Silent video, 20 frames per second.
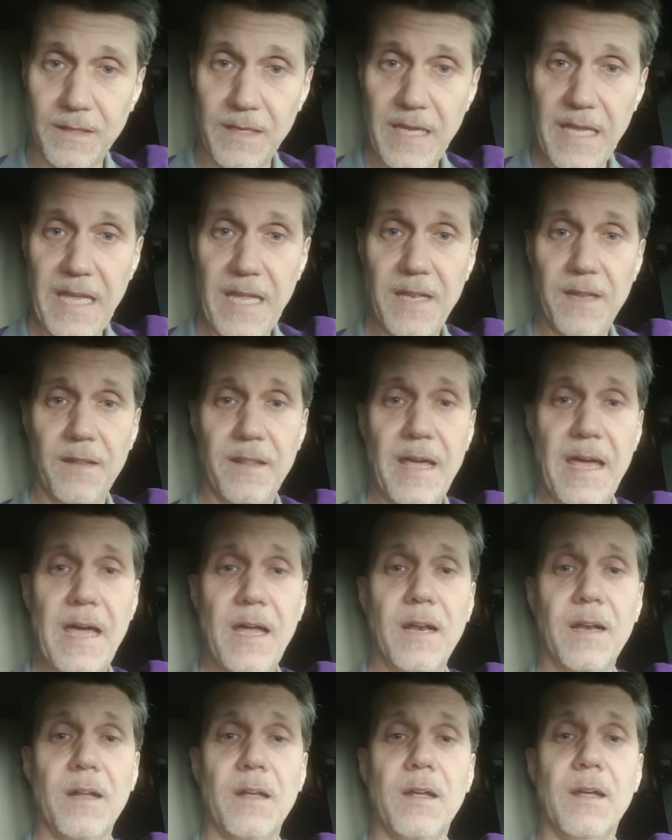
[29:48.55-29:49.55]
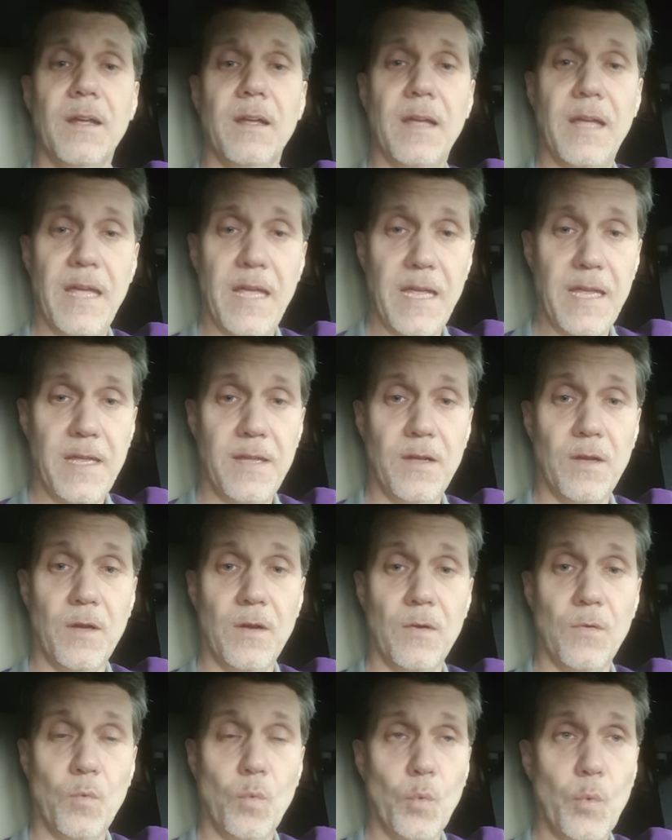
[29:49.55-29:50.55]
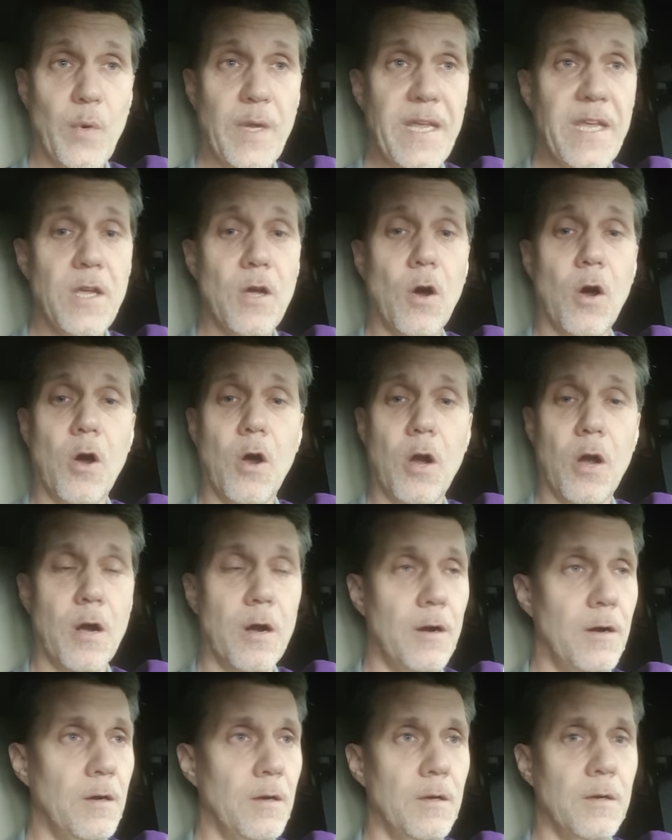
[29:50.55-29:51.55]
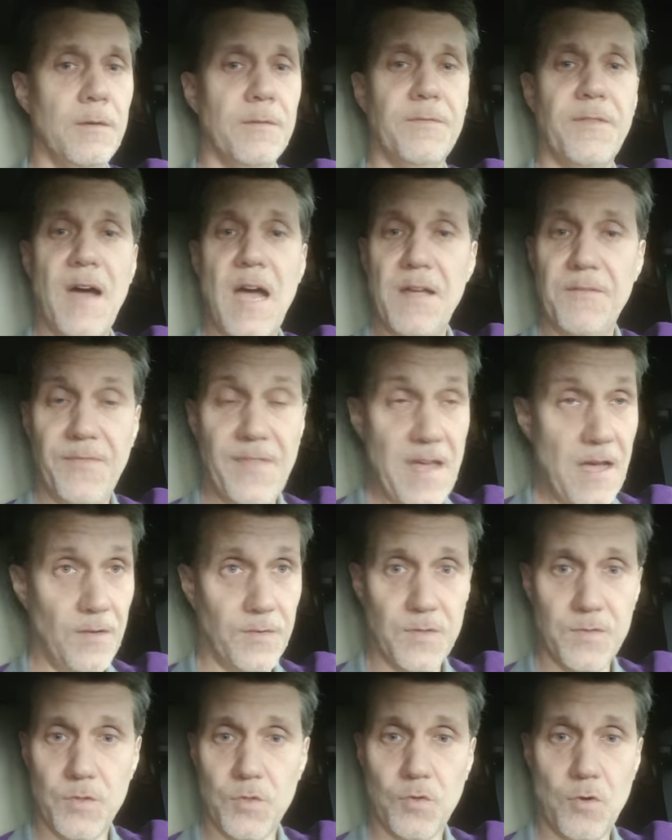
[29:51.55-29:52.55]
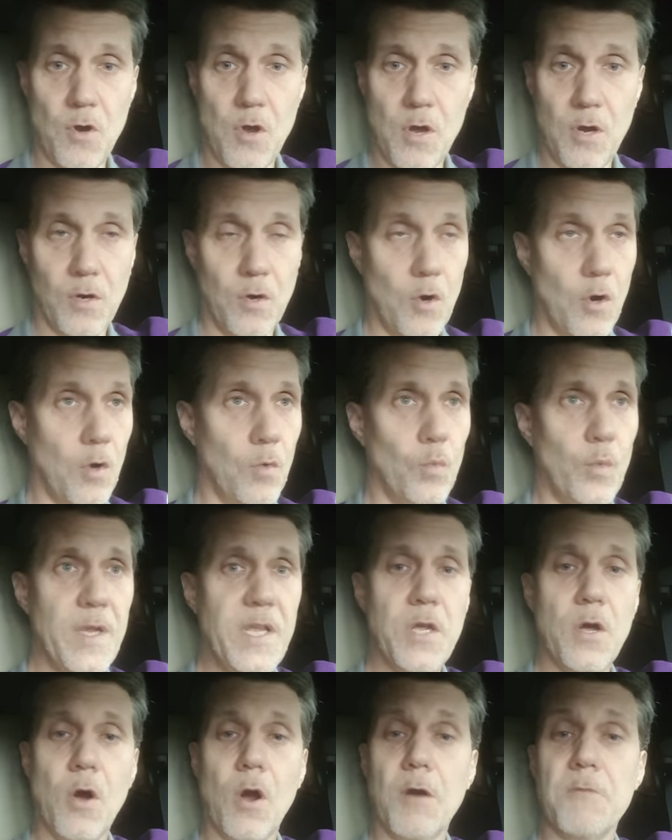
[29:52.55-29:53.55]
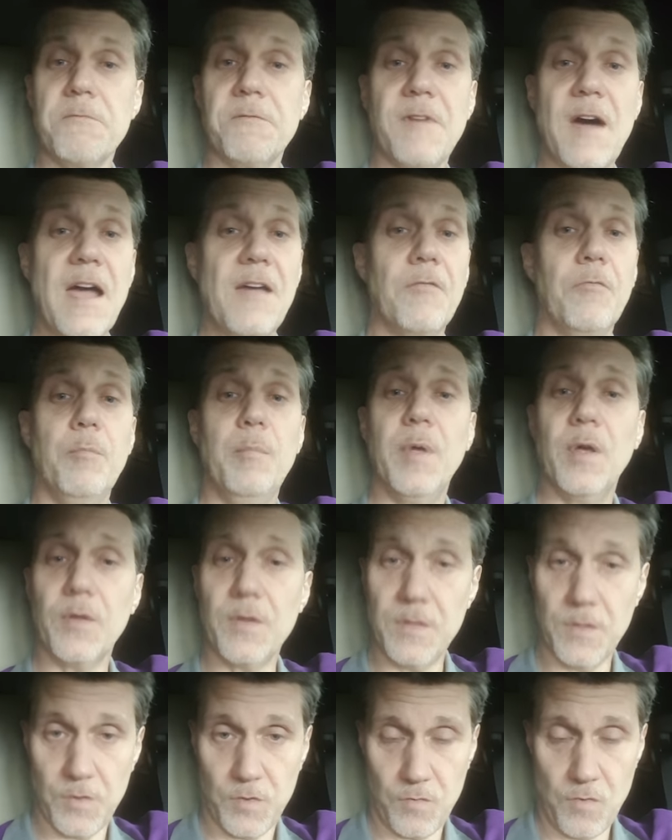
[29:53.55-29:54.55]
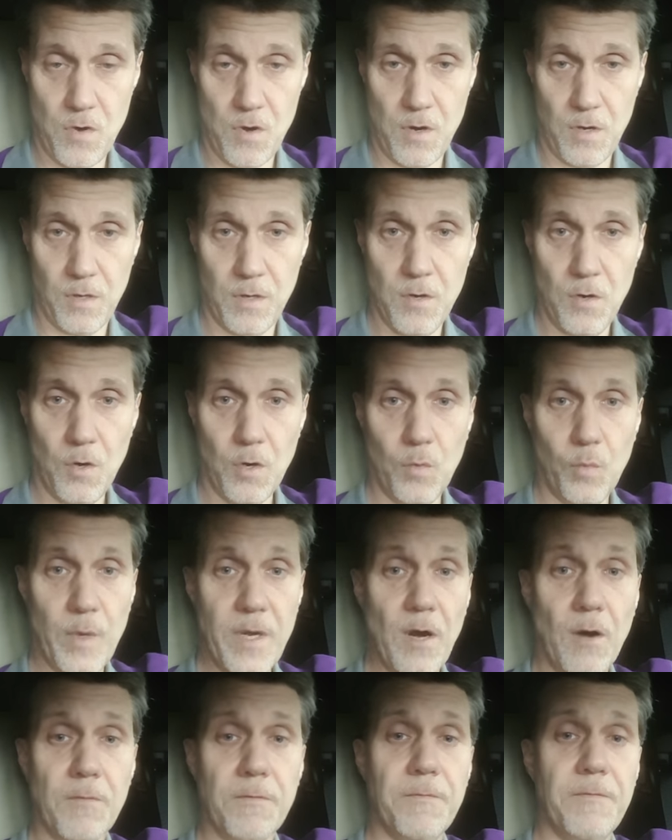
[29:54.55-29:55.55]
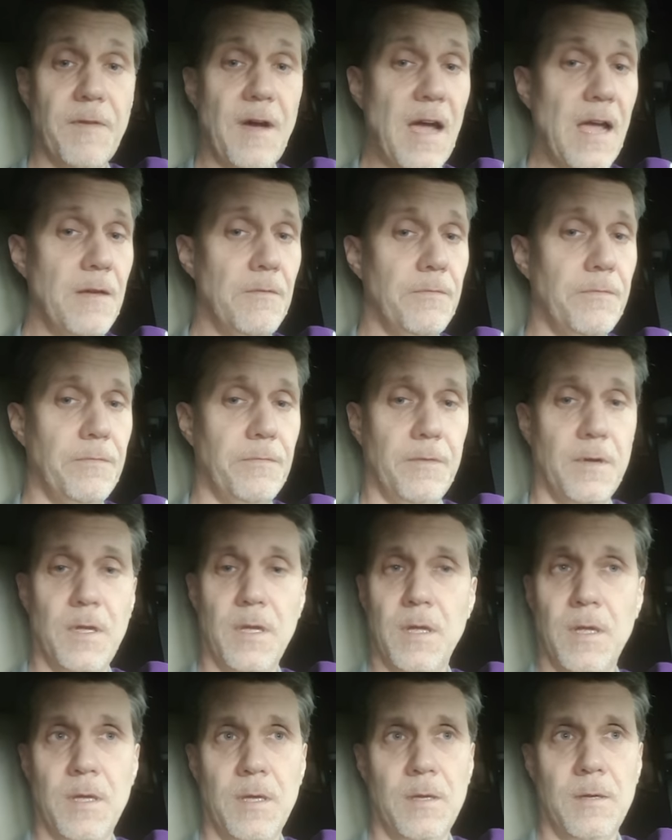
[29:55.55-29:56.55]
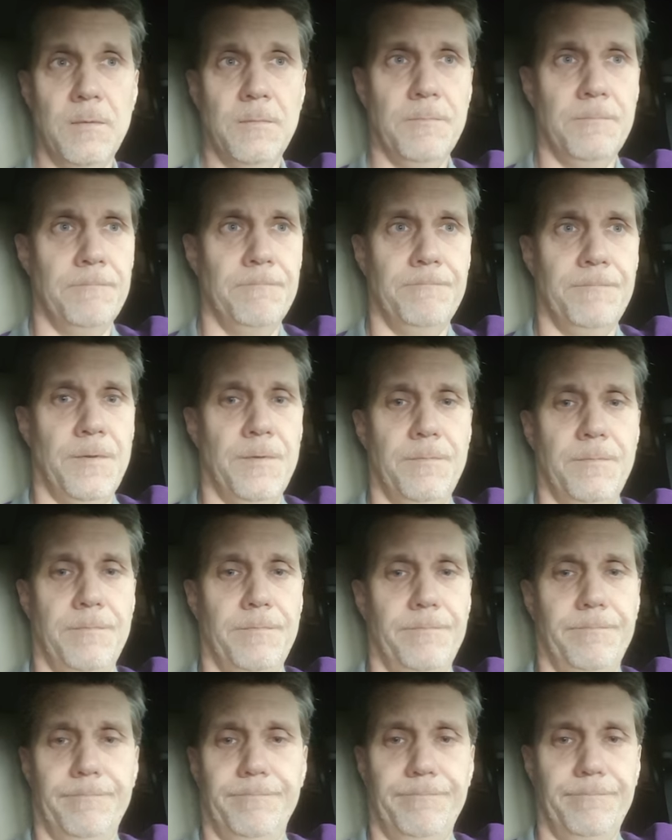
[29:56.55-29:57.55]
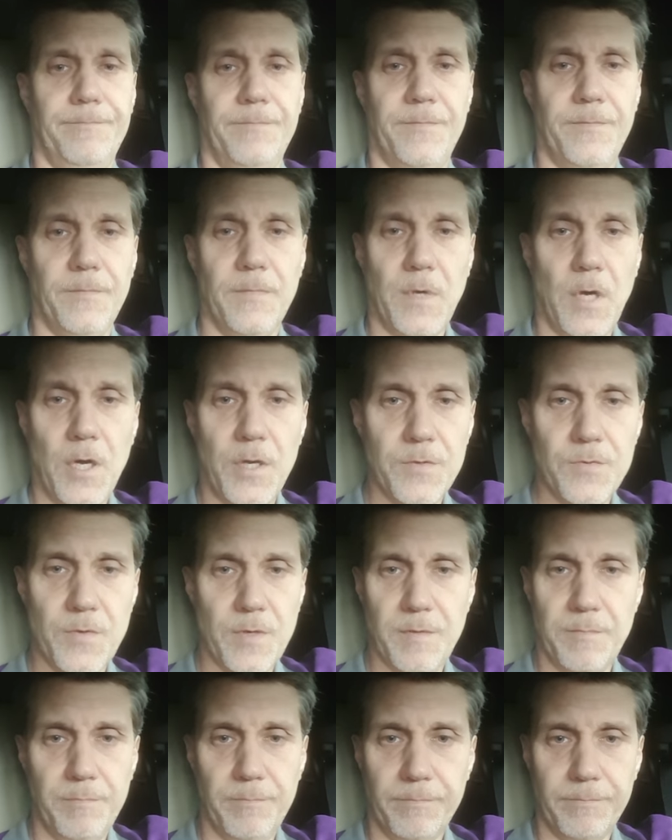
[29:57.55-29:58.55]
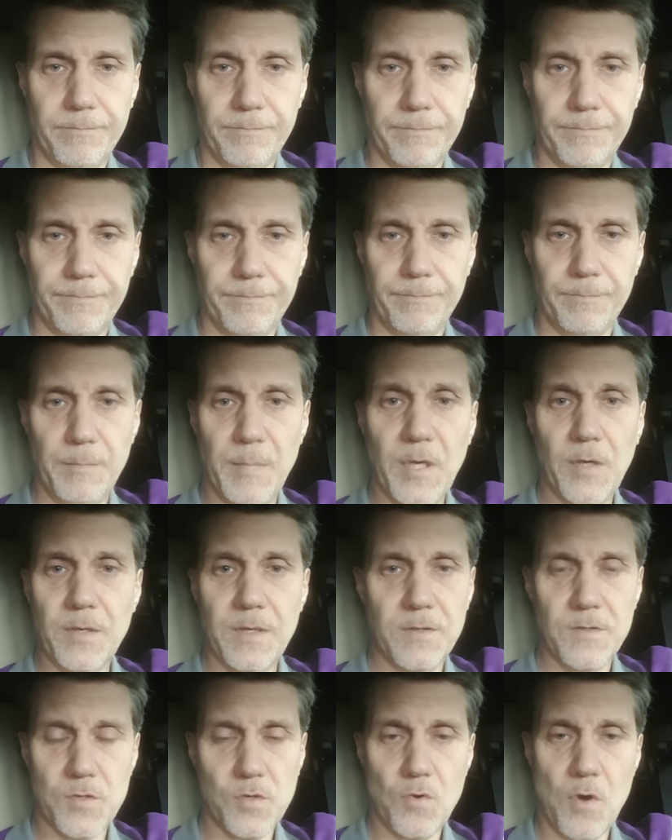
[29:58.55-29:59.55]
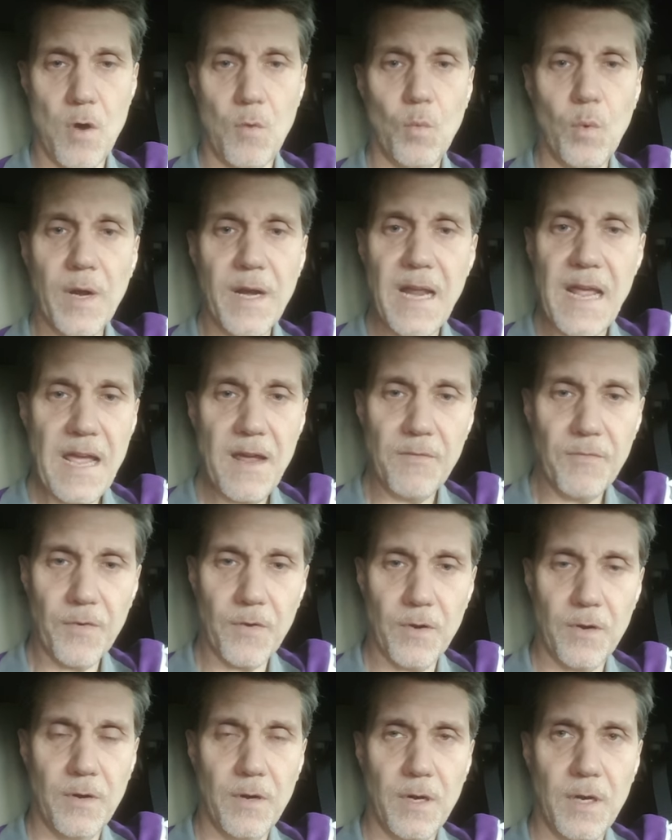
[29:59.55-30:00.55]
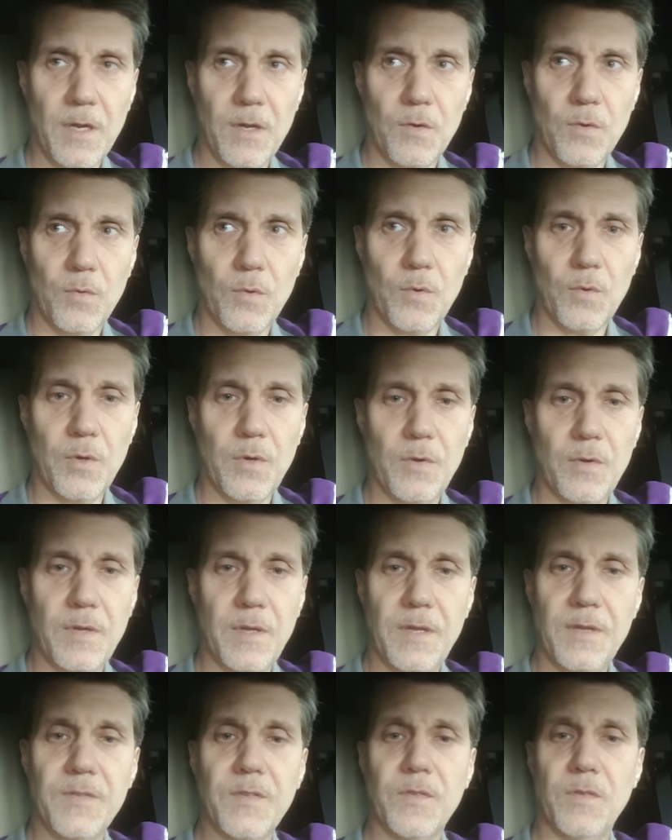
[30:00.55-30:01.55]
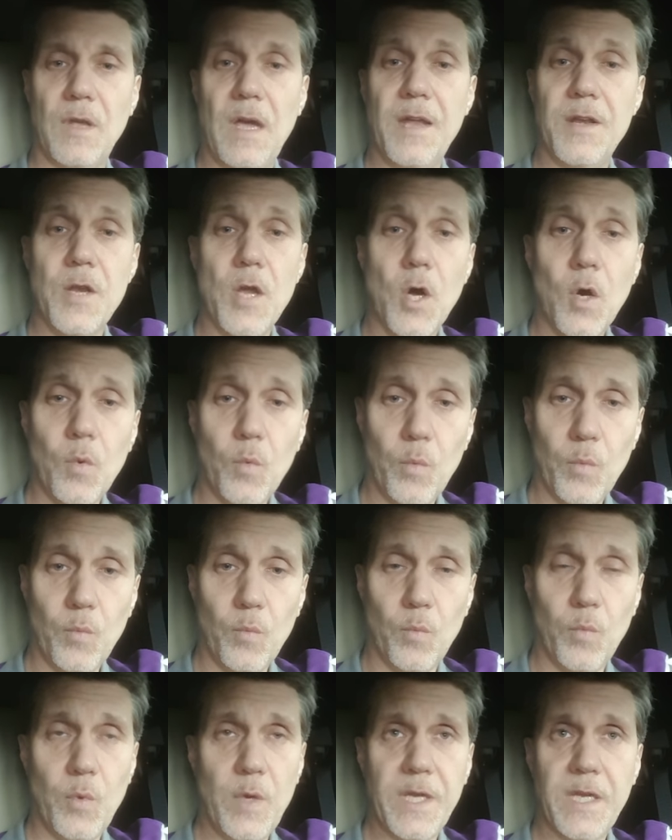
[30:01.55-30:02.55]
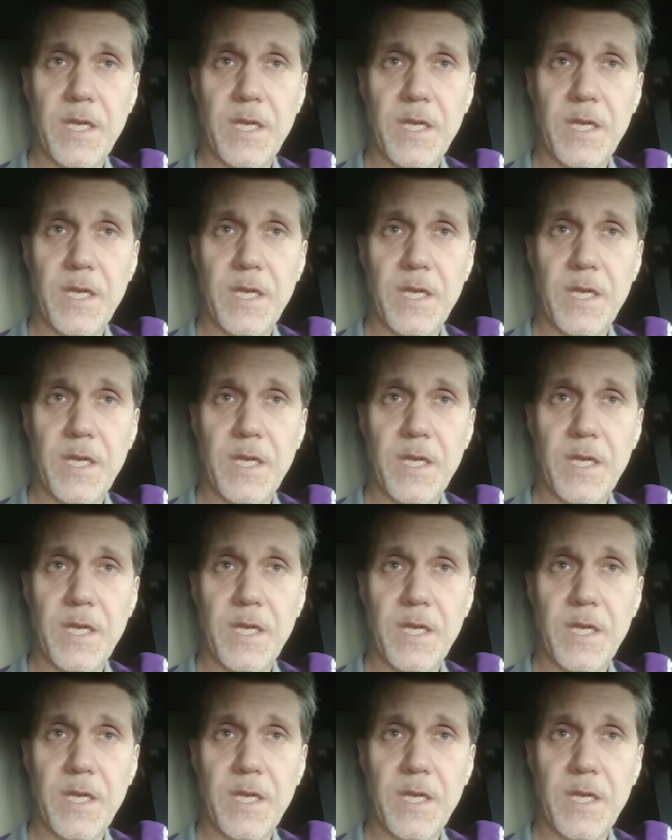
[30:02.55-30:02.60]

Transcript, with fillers: And that, hey, we are 5,000 strong, or we are 5 million strong, or we are 500 million strong, whatever. It's, I know we